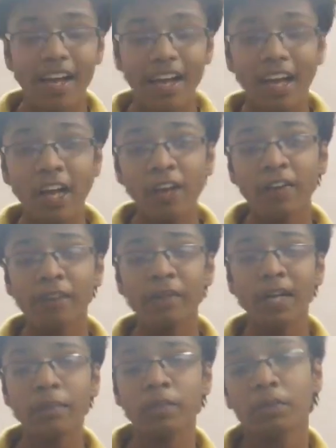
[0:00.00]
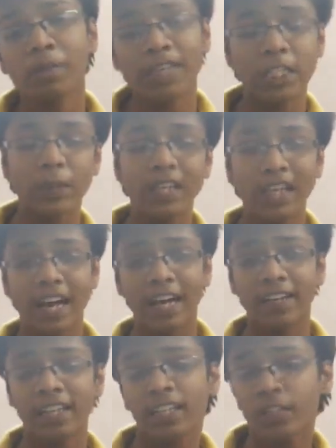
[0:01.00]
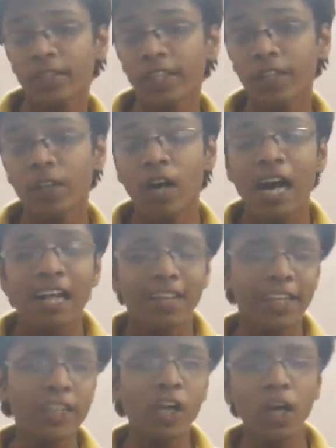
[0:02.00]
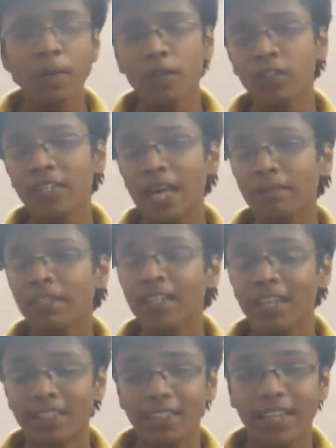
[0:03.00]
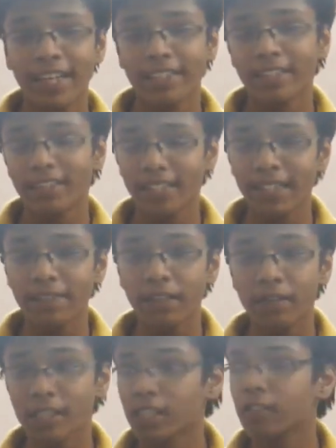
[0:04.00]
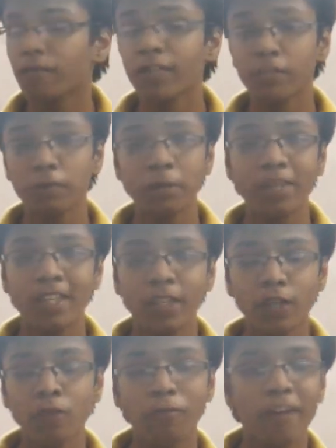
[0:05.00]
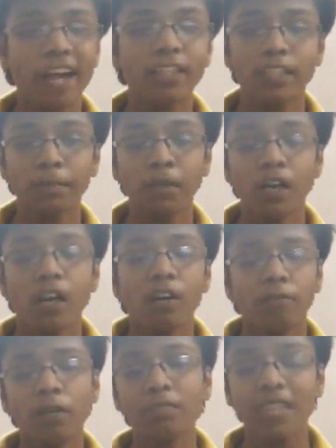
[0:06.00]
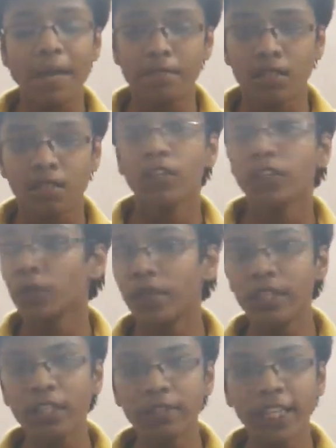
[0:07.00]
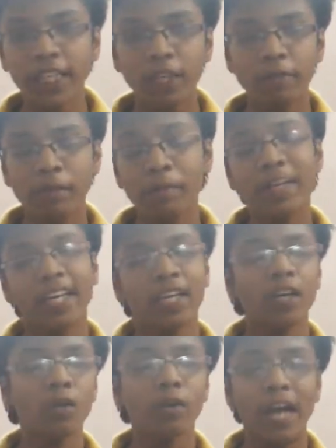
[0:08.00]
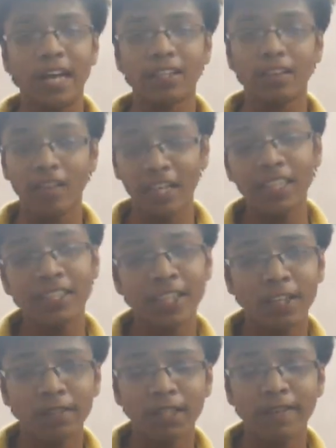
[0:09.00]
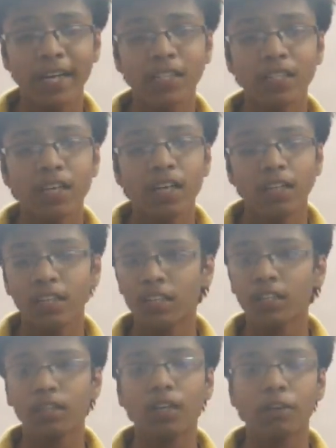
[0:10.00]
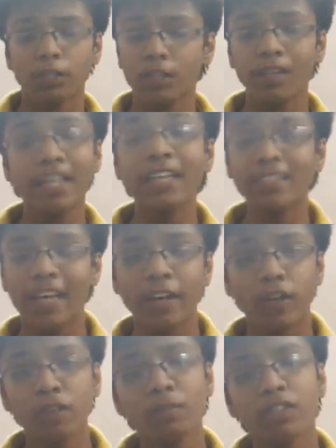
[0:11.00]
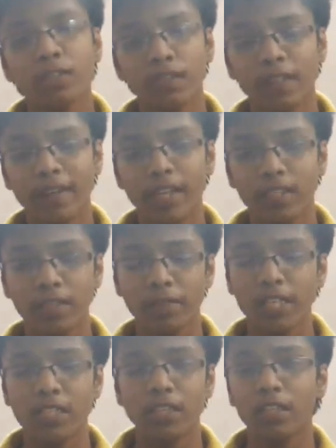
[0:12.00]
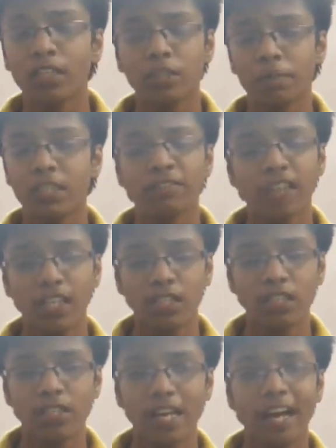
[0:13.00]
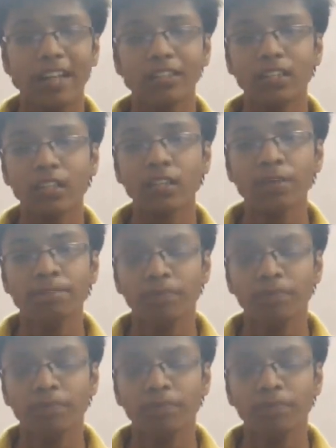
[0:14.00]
Hello everyone, my name is Shubham Keshwal, and in this video, let us talk about the Samsung Galaxy S7, which would be the new flagship from Samsung. So in this video, we will be taking a look at the release date of the device, the leaks and rumors of the device, in which the specifications and the